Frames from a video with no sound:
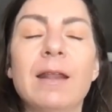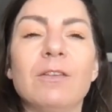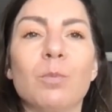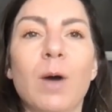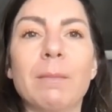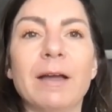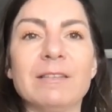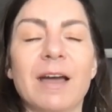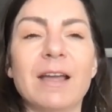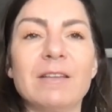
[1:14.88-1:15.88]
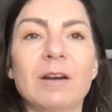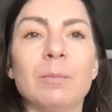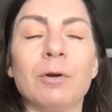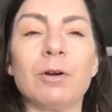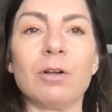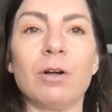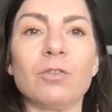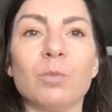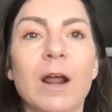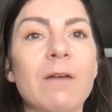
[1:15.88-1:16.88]
and it's why my dietary
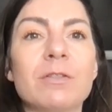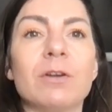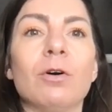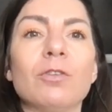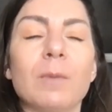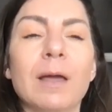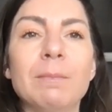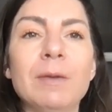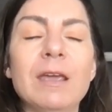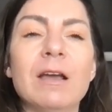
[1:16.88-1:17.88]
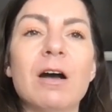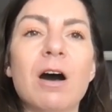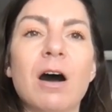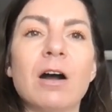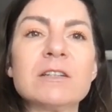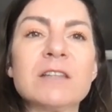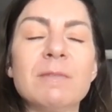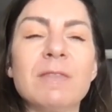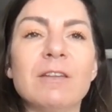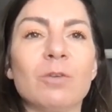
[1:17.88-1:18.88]
protocols whatever their goals might be are
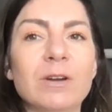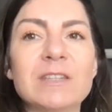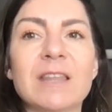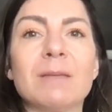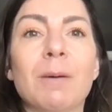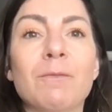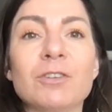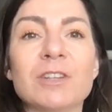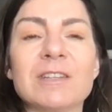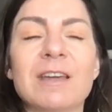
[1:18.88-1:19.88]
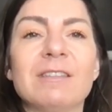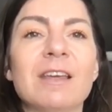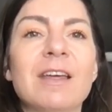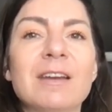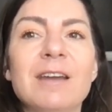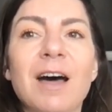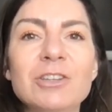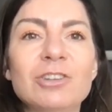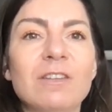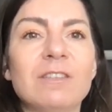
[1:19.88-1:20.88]
something that is going to set them up for success
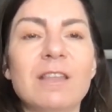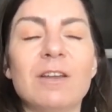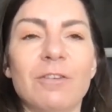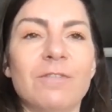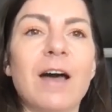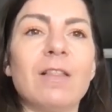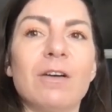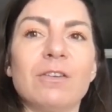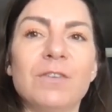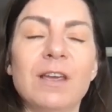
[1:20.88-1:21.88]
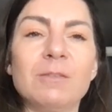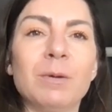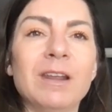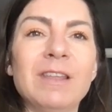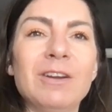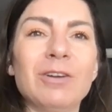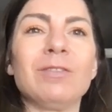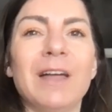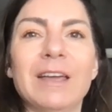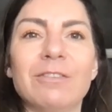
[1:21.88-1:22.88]
not just in their fat loss phase but in
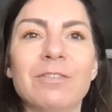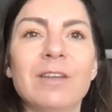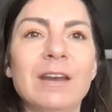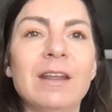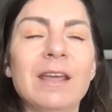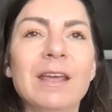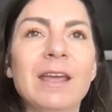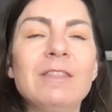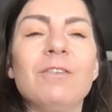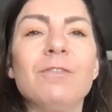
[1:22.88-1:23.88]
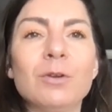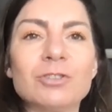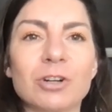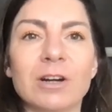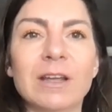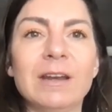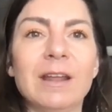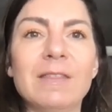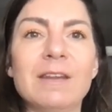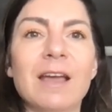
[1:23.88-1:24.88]
their life in in the future
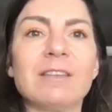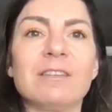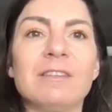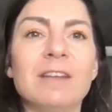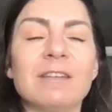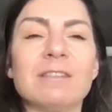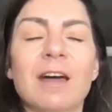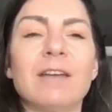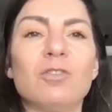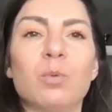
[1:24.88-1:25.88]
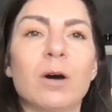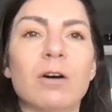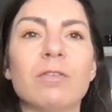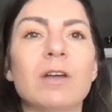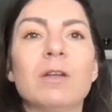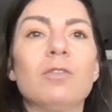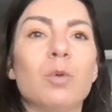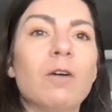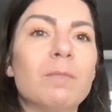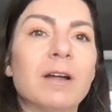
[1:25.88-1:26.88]
in in the next 6 9 12
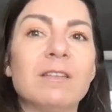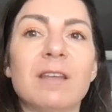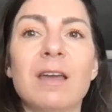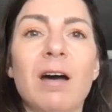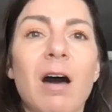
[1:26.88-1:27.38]
12 months